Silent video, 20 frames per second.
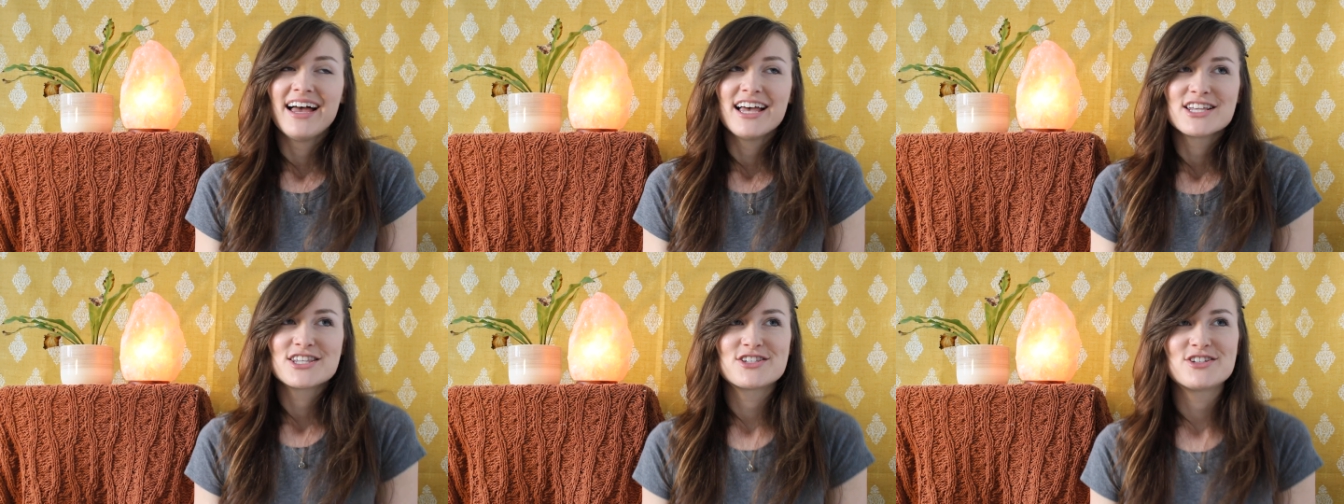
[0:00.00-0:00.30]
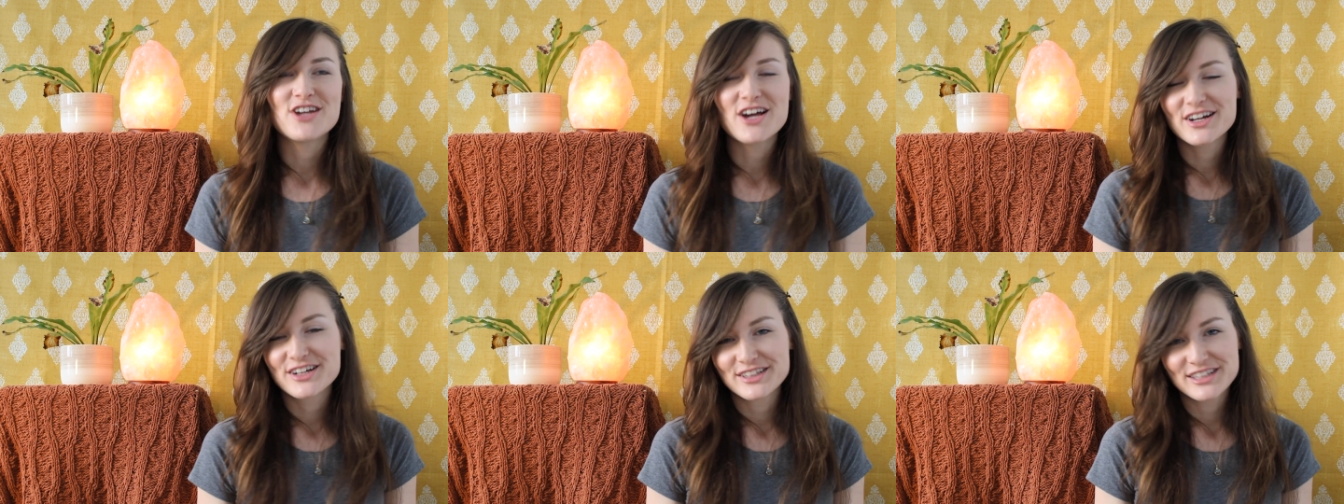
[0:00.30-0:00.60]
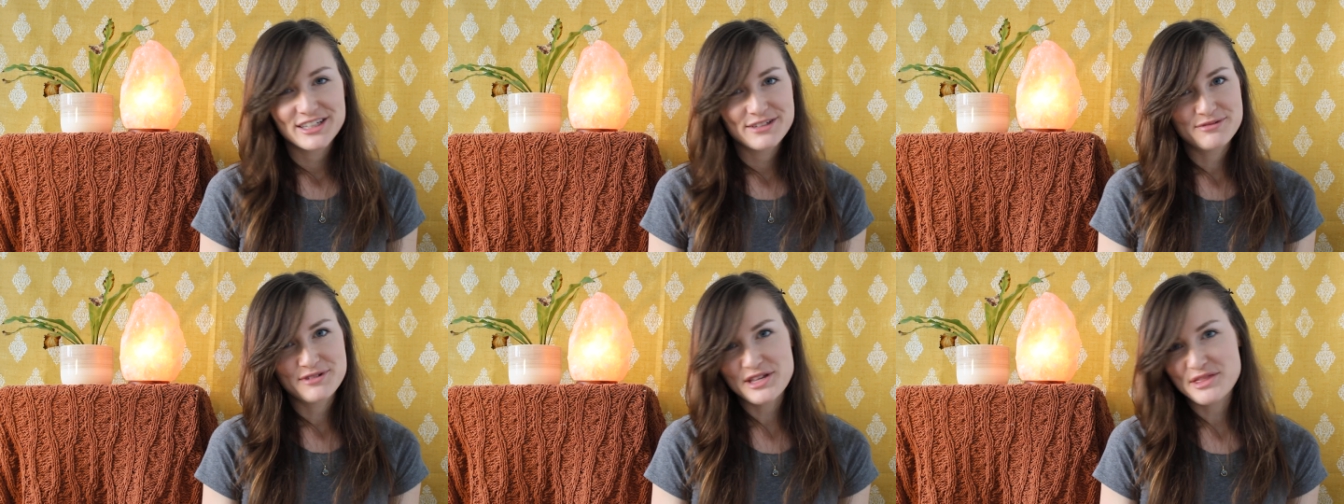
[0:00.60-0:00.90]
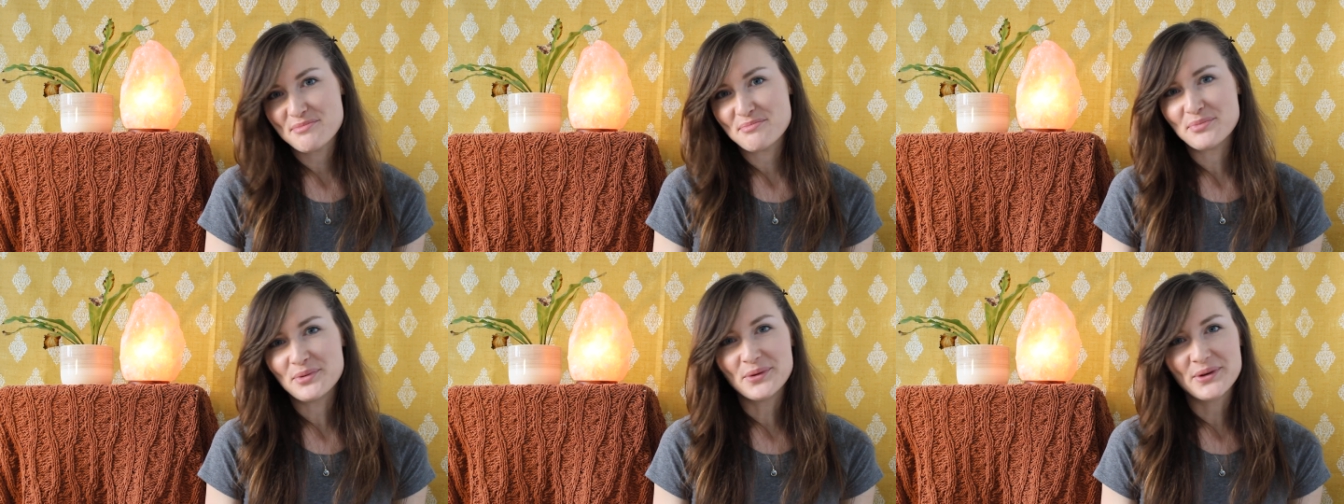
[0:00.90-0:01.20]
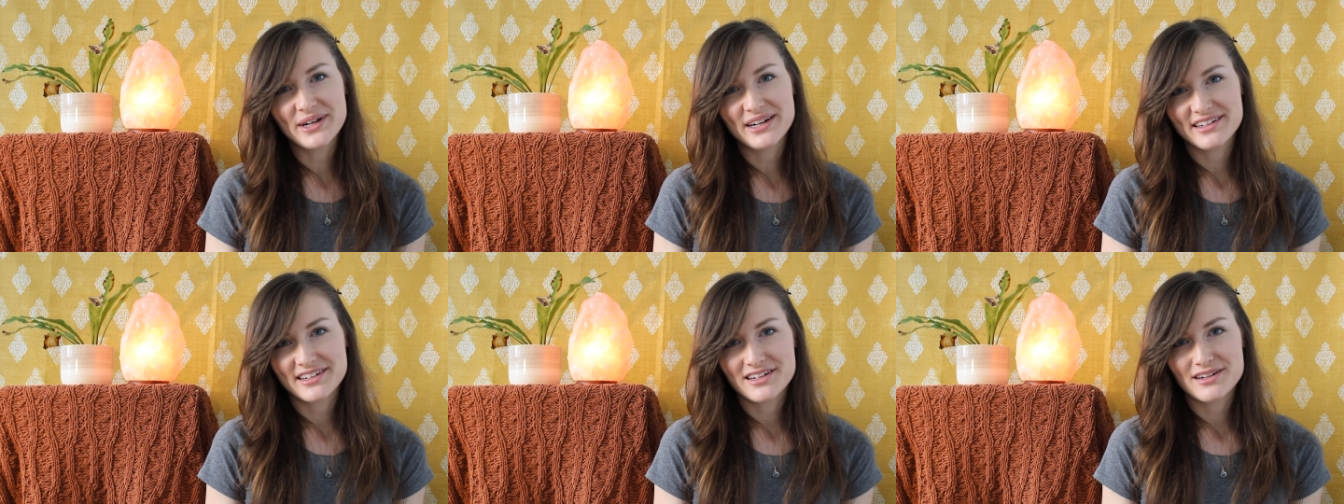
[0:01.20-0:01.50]
struggling with
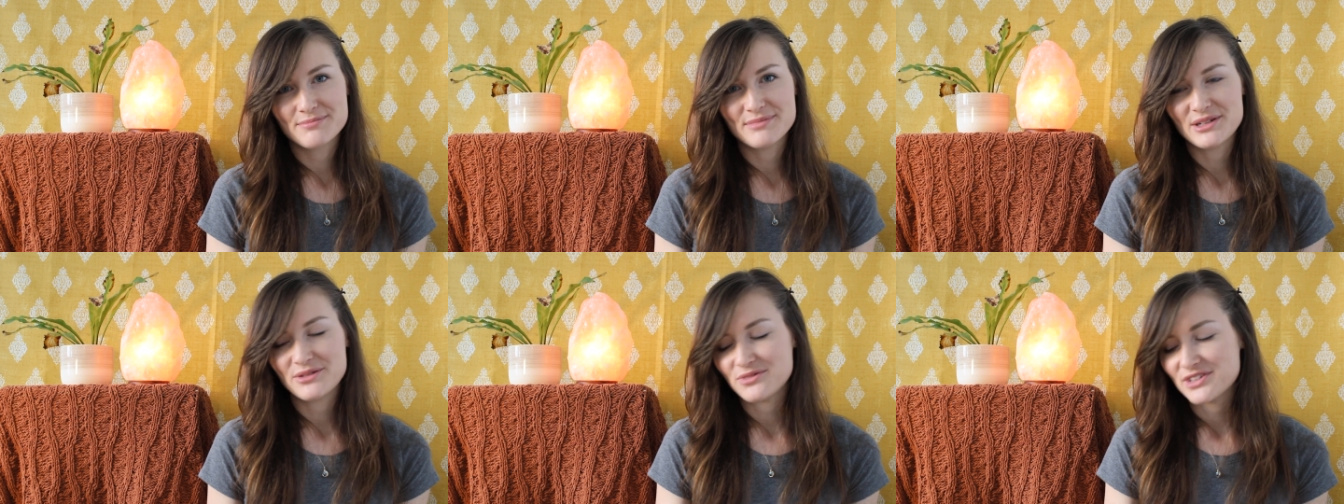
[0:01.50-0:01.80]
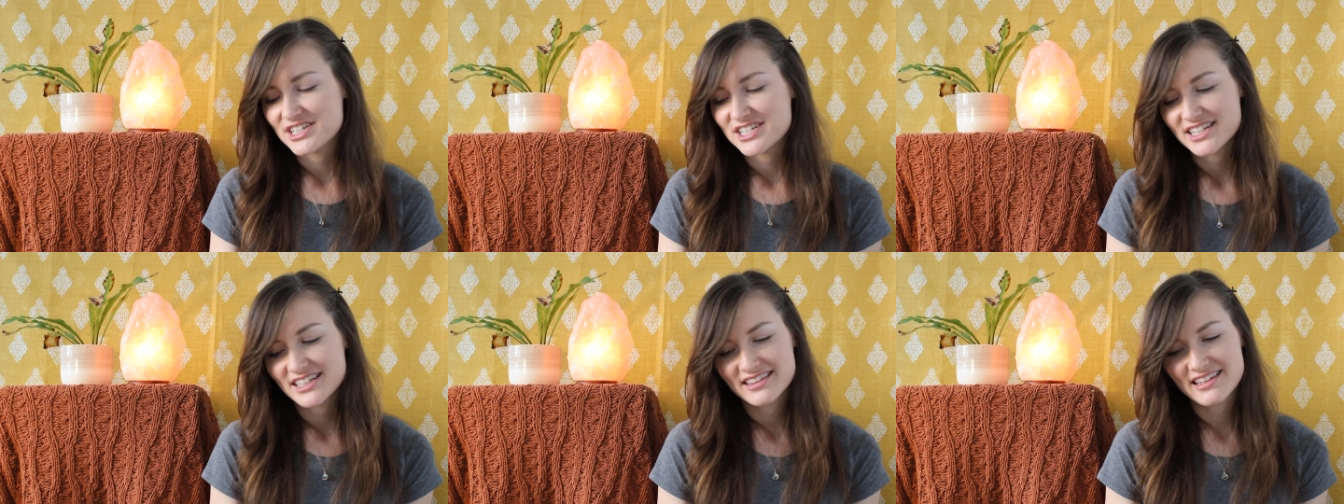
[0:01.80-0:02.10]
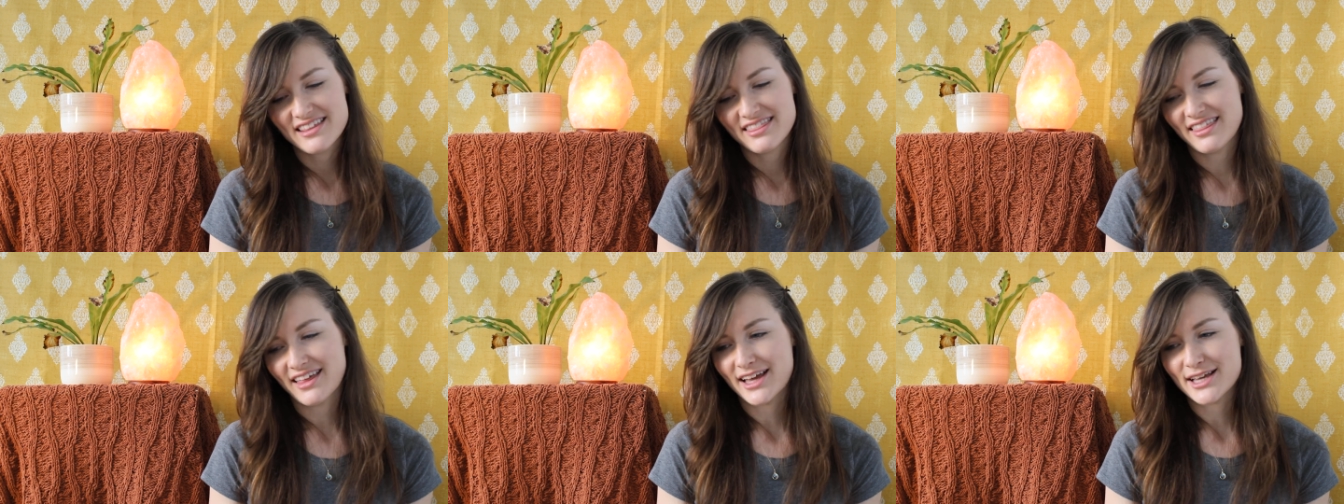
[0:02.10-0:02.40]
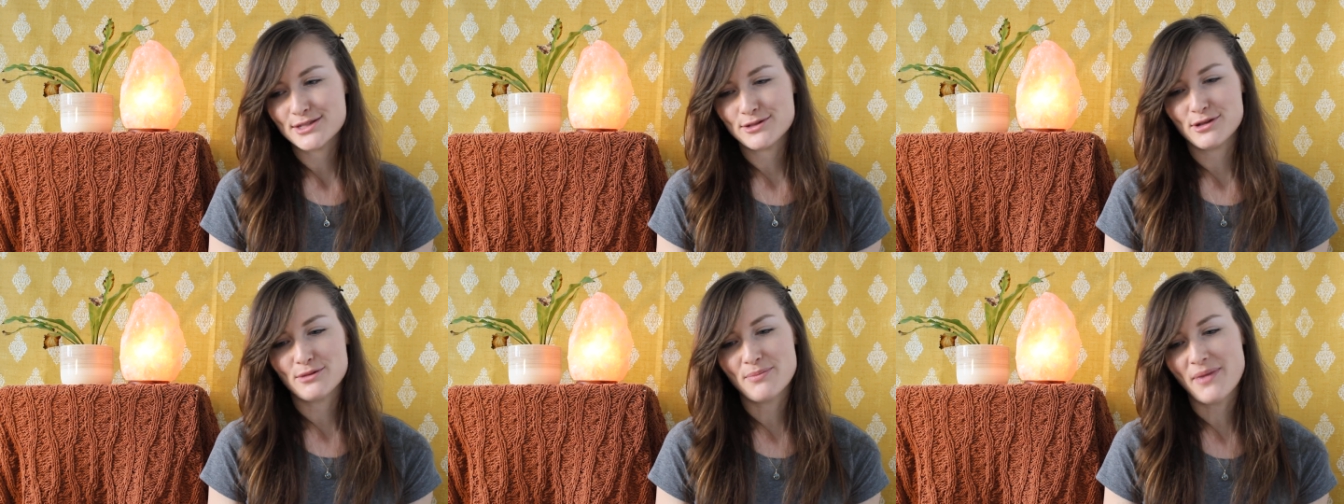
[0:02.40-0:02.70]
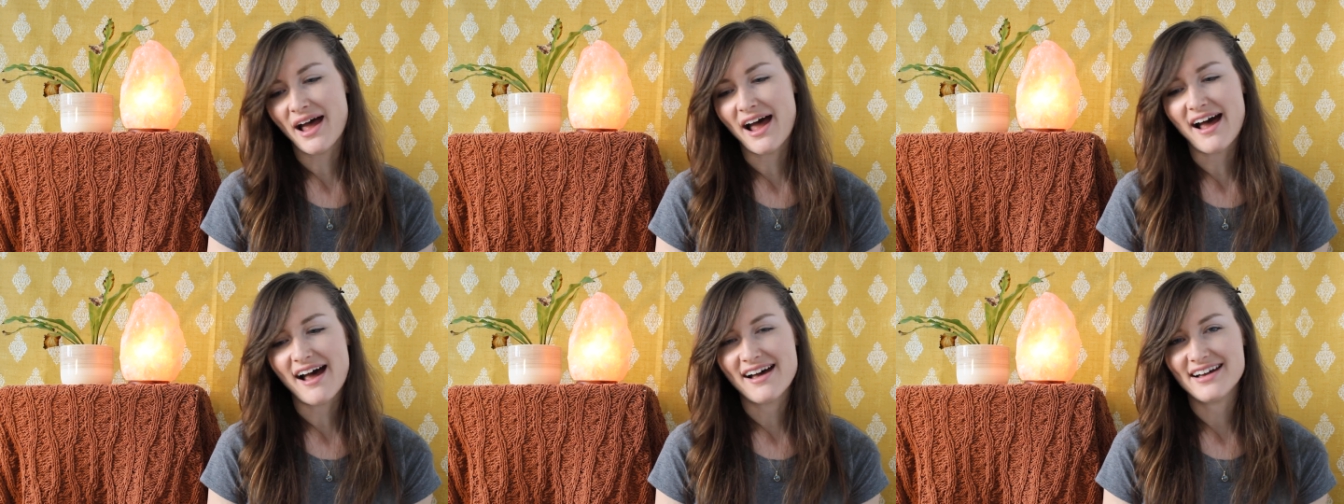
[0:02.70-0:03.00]
boredom and wishing that things would
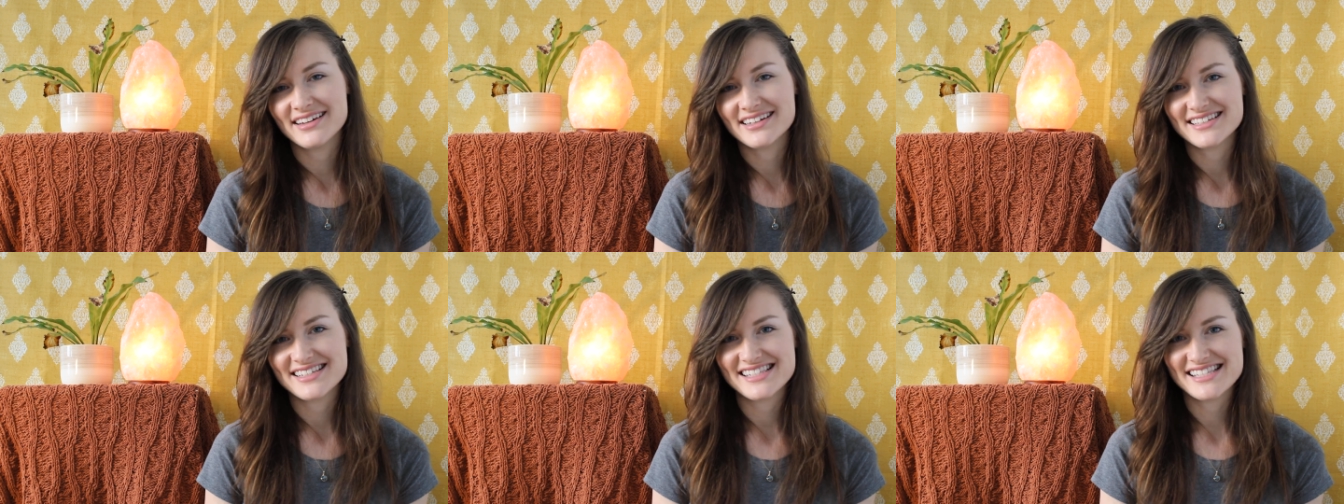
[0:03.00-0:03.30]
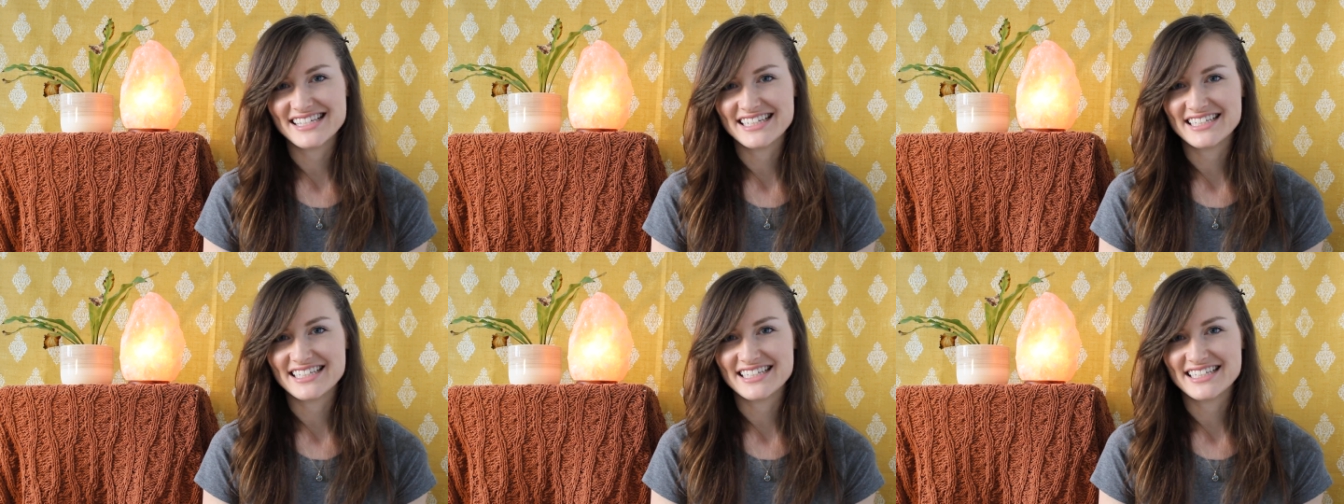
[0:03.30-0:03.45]
pass,